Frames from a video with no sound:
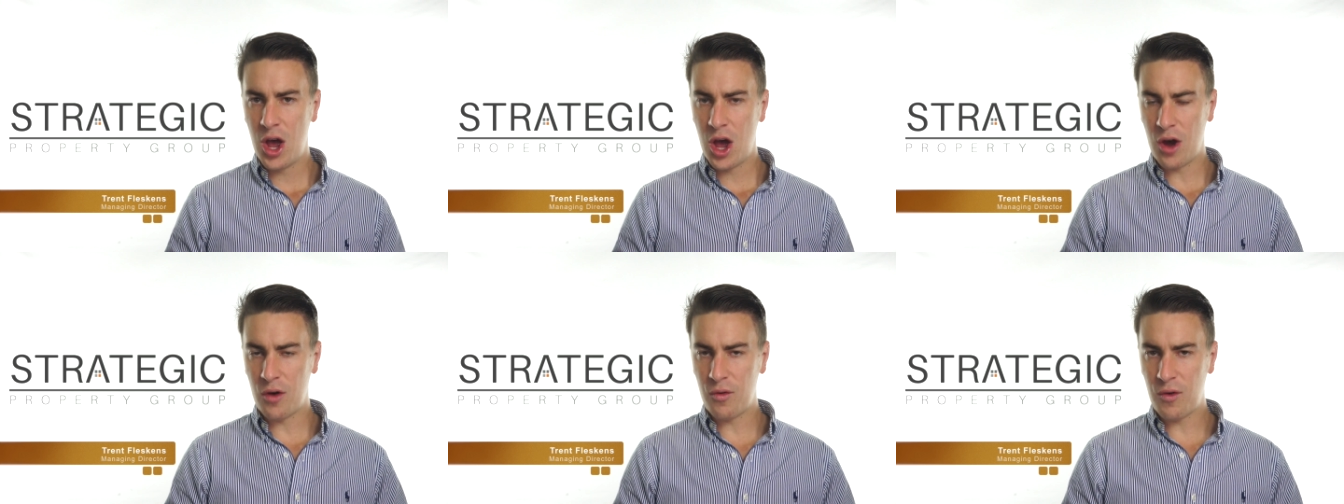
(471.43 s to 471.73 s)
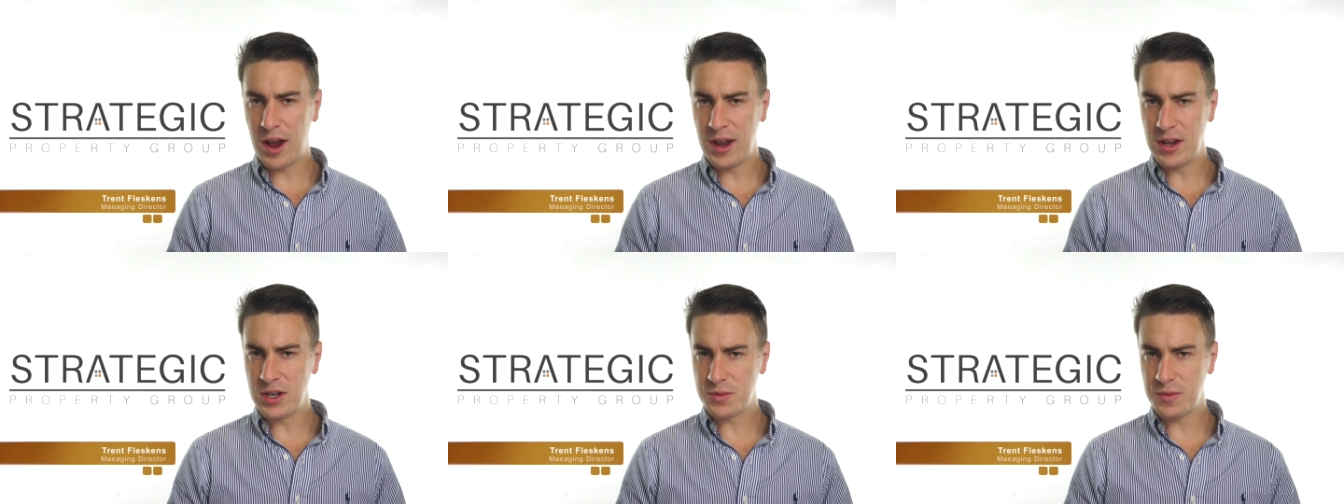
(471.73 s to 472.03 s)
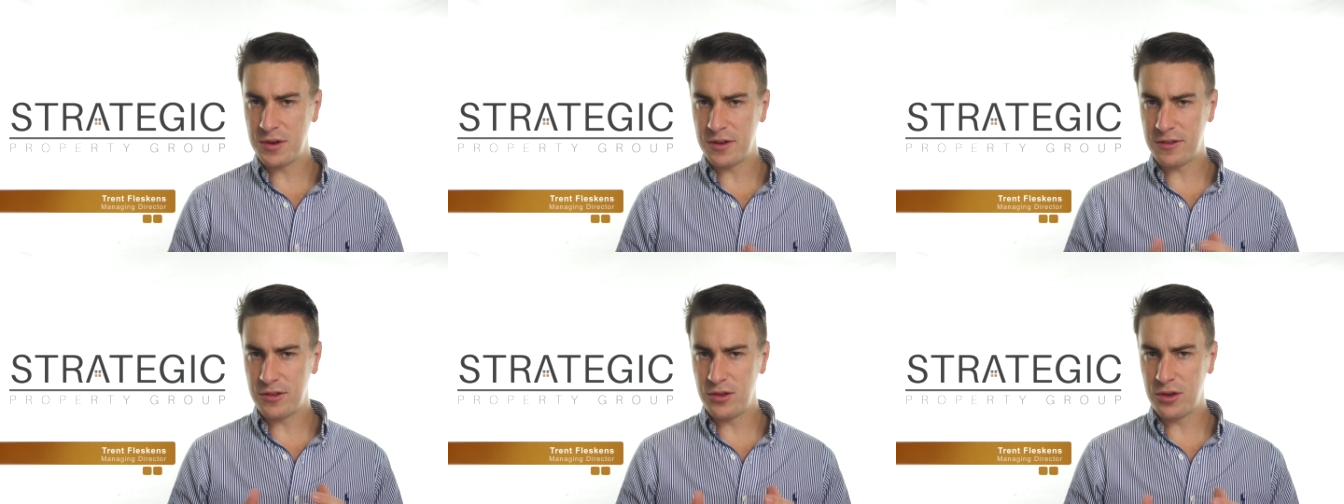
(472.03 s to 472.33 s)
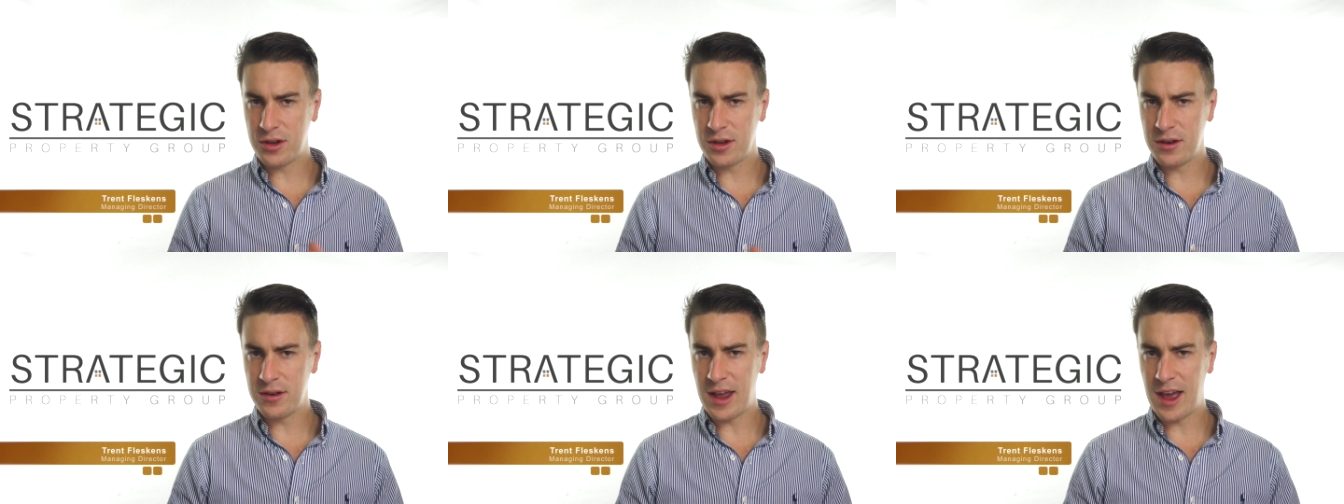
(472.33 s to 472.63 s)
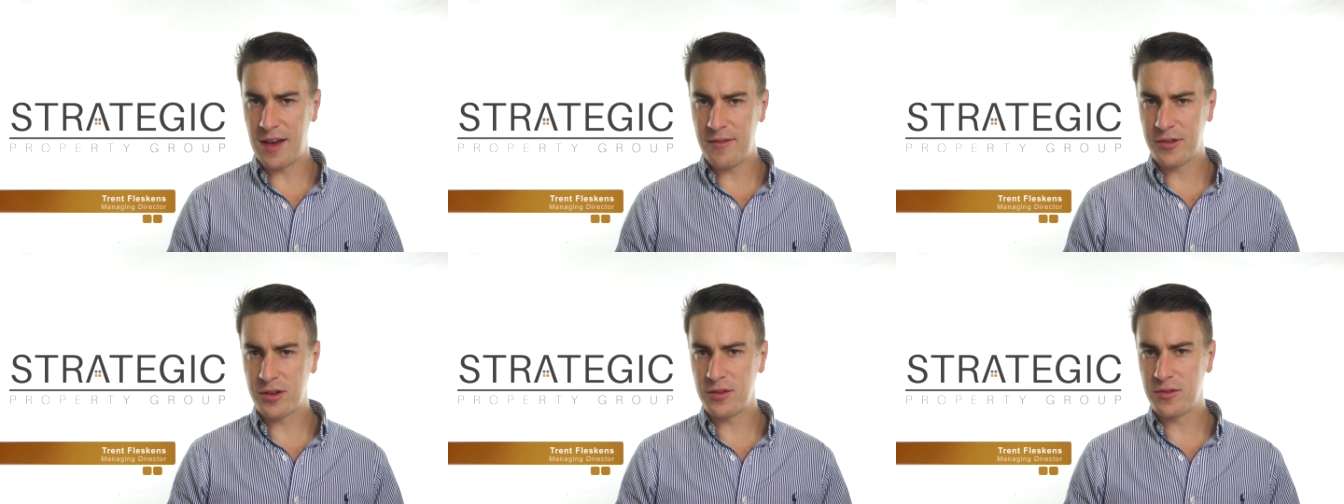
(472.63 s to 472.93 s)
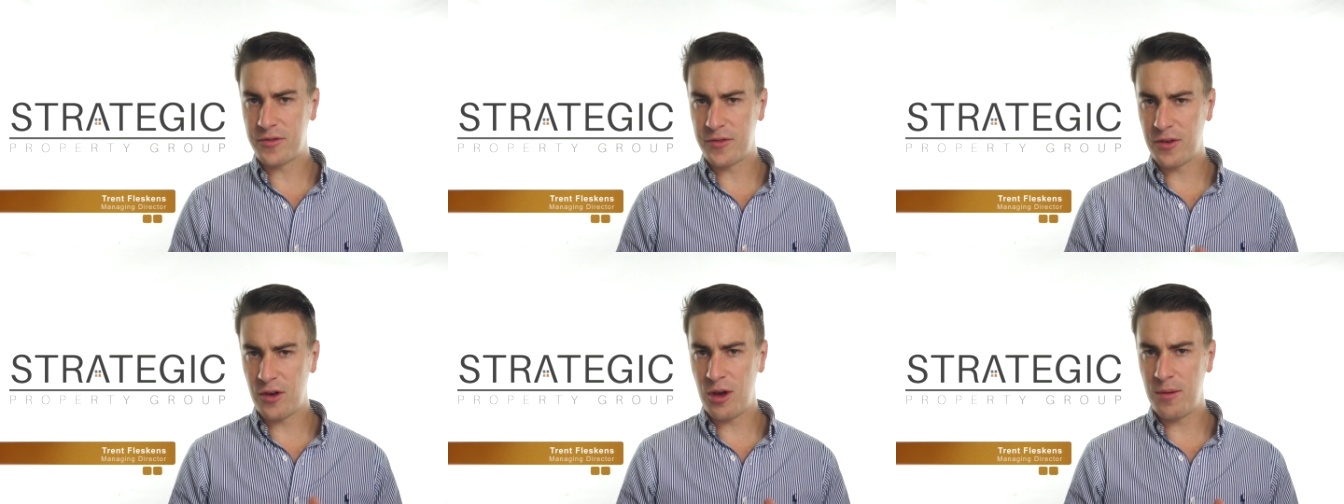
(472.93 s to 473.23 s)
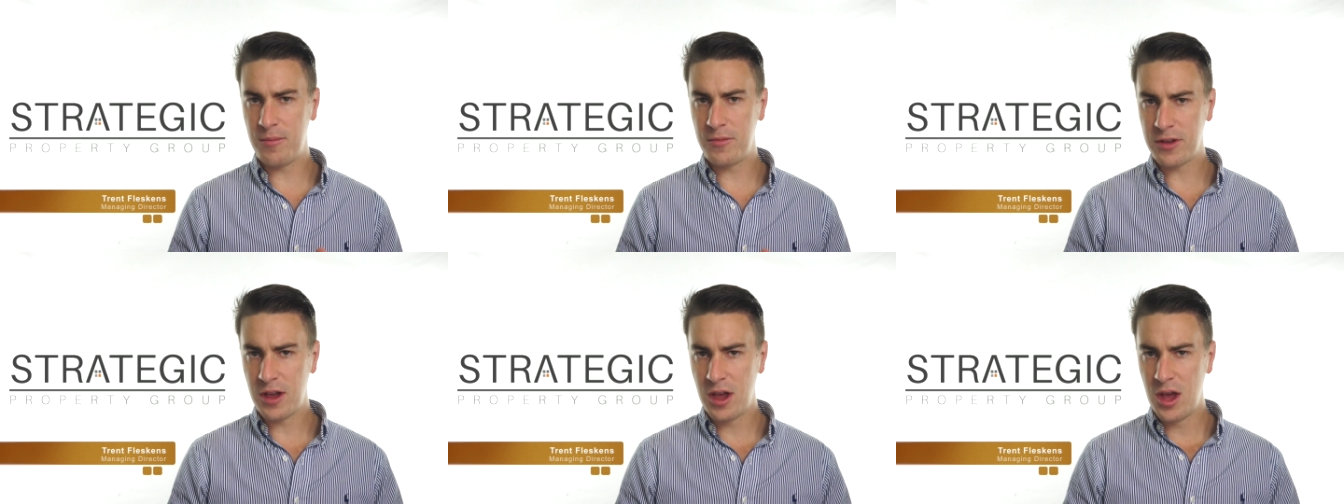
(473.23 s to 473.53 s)
arrangements you can have
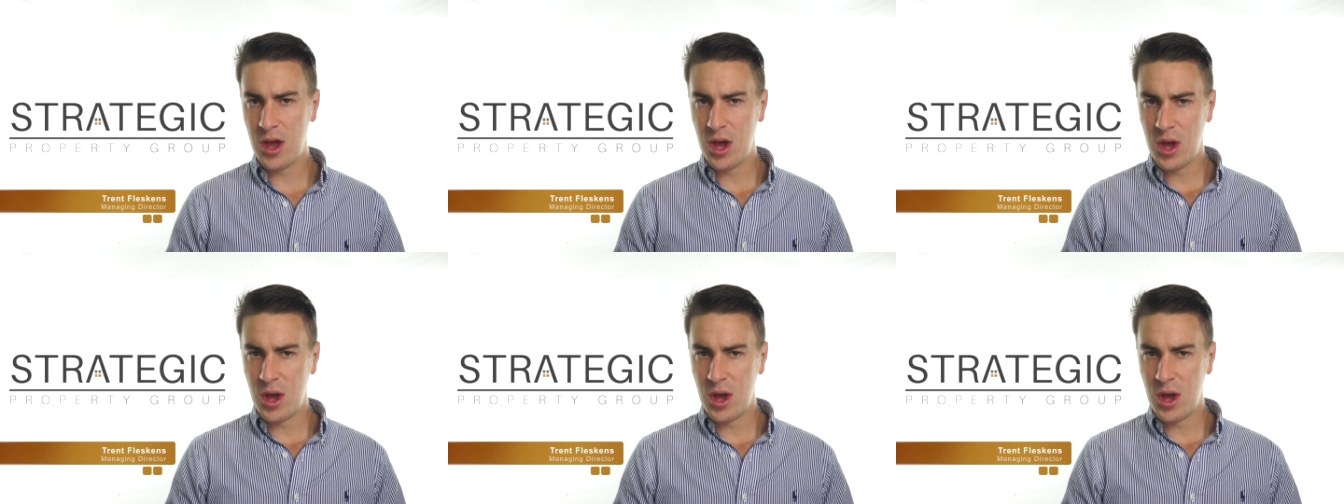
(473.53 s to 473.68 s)
confirmed